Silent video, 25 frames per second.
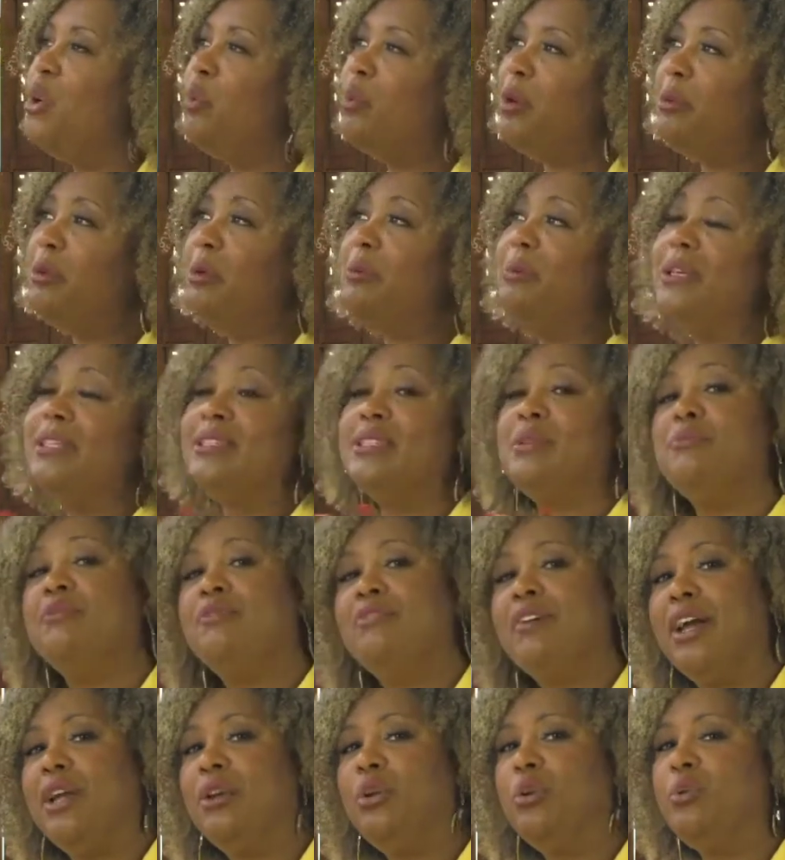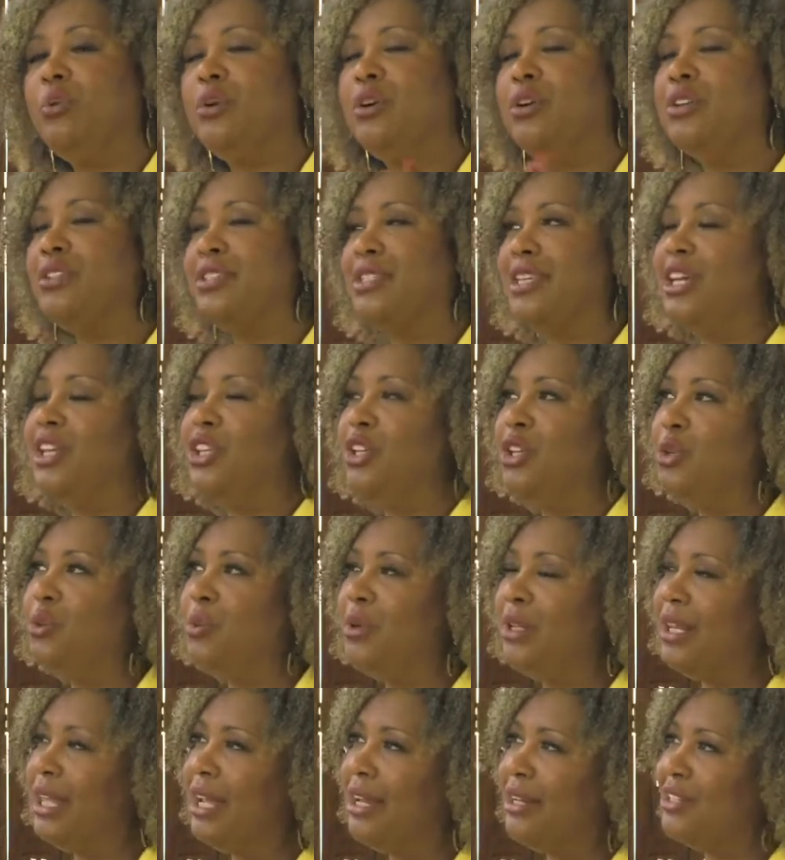What would be some final words that you
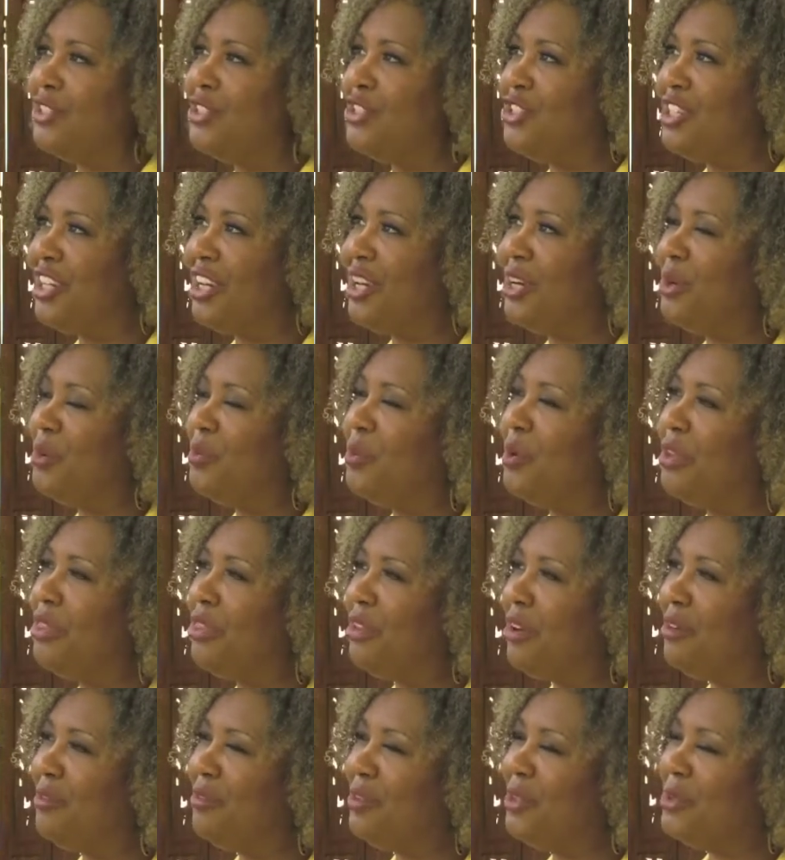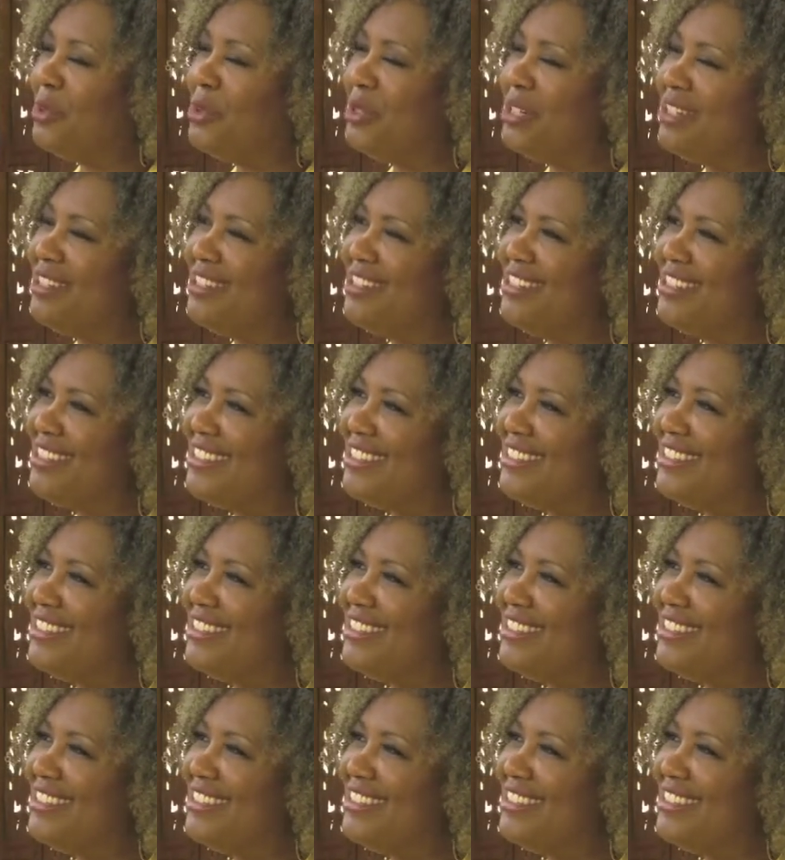would like to share with our viewers?